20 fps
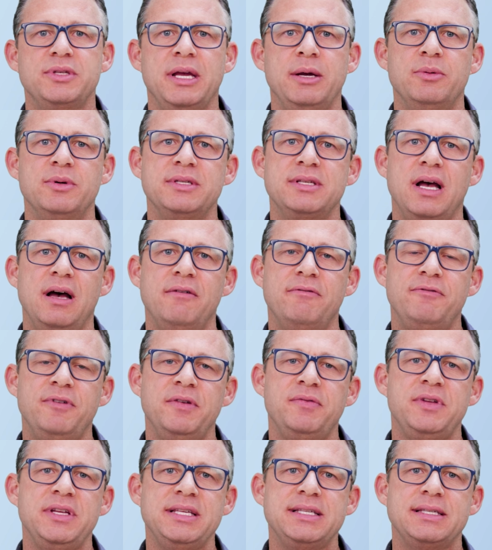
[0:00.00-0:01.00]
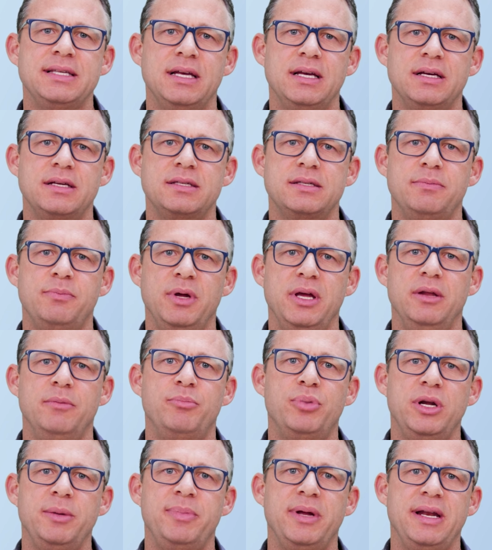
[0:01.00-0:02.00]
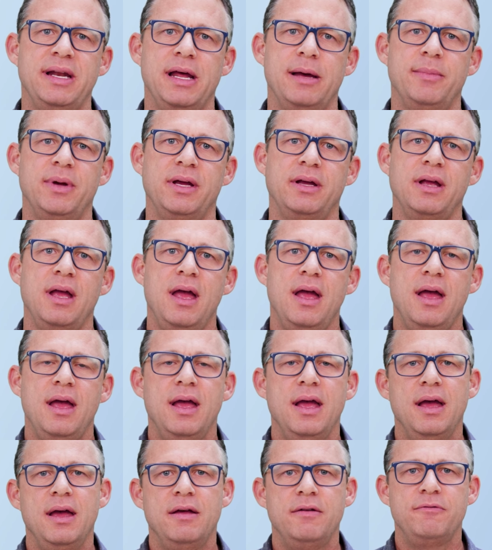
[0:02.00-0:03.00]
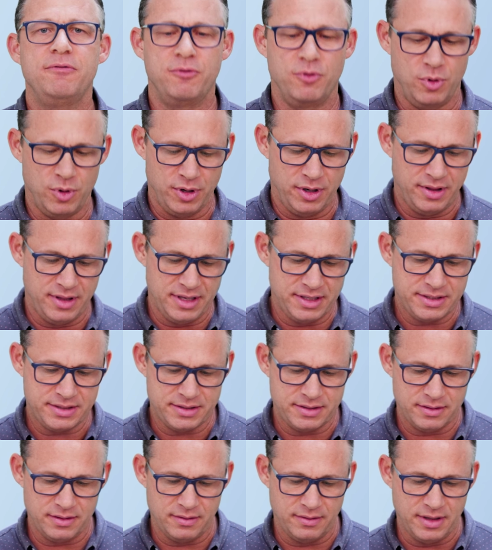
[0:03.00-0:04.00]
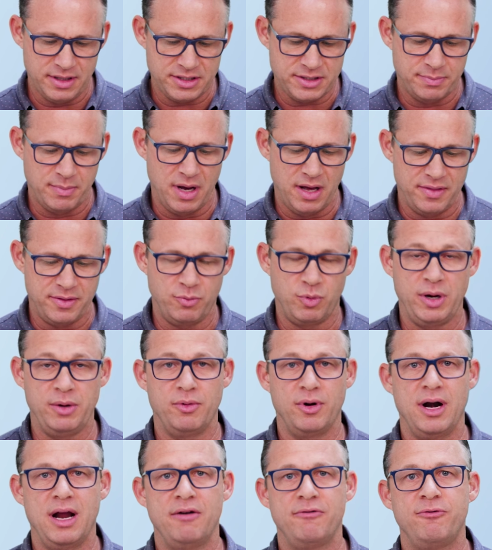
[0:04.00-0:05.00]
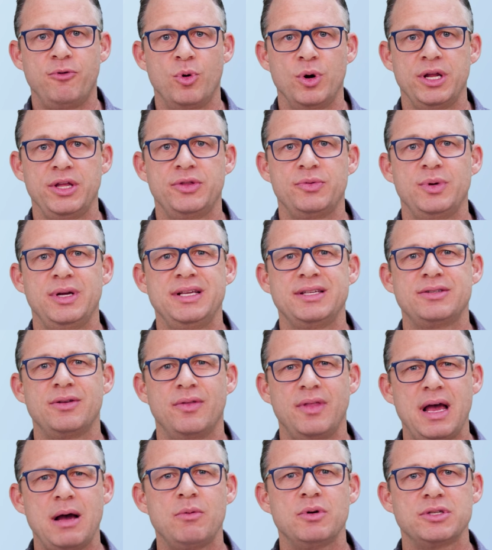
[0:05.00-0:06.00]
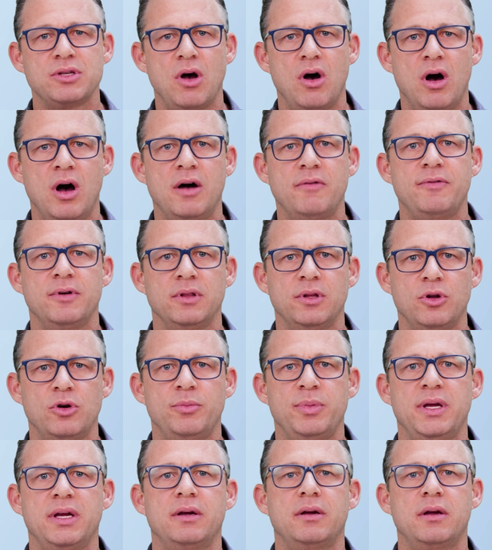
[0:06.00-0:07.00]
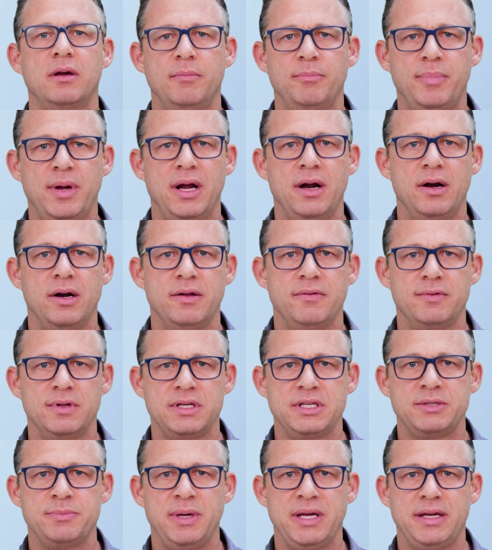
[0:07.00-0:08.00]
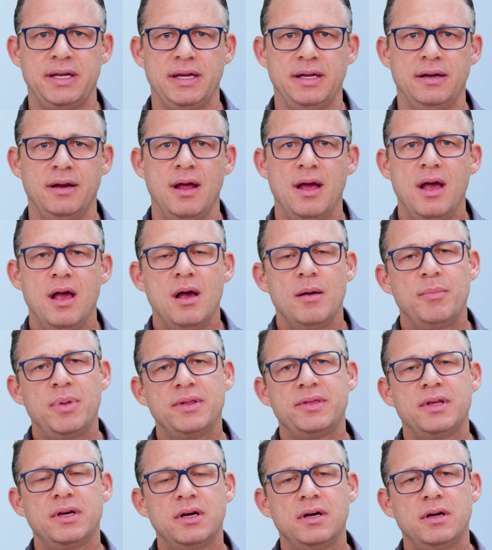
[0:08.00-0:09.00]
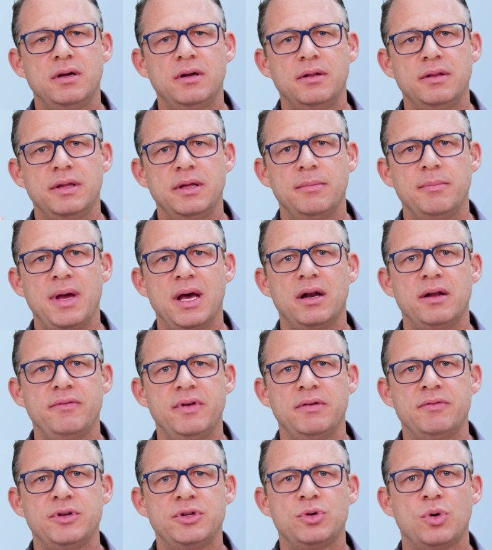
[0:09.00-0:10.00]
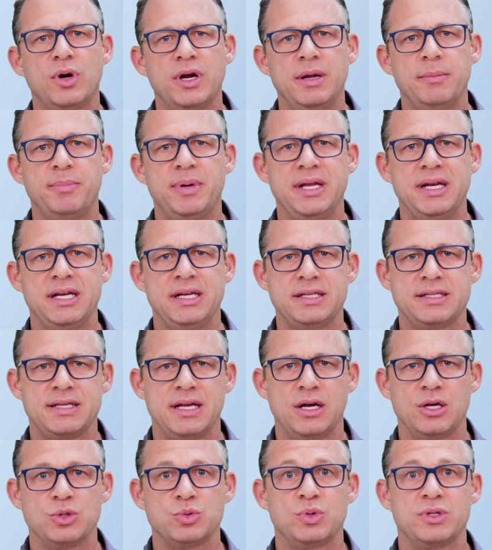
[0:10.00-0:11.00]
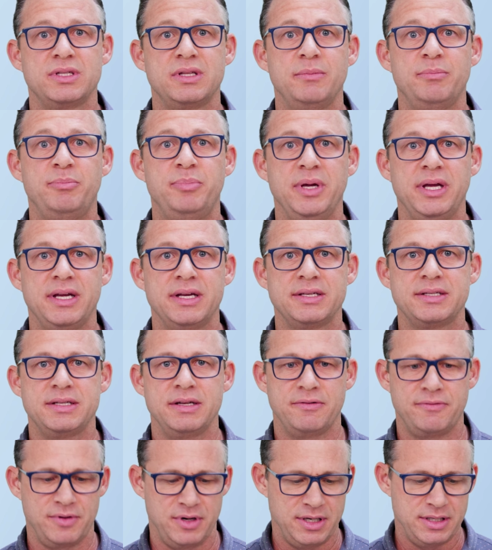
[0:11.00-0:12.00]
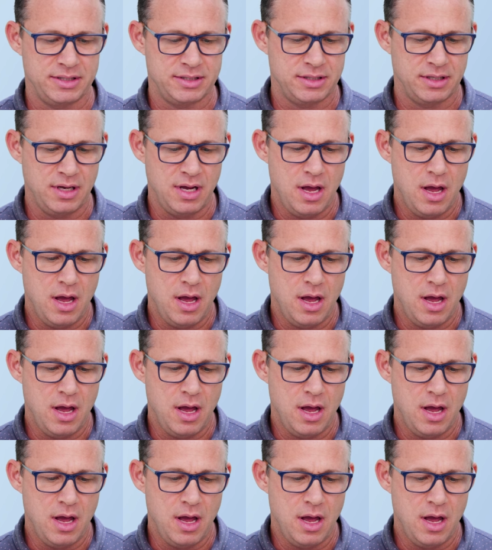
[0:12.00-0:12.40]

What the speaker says: it was at 56 in pre-pandemic, and for this month we were at 43. So that was off a little bit comparatively speaking. But the amount of inventory and pending sales was the biggest difference.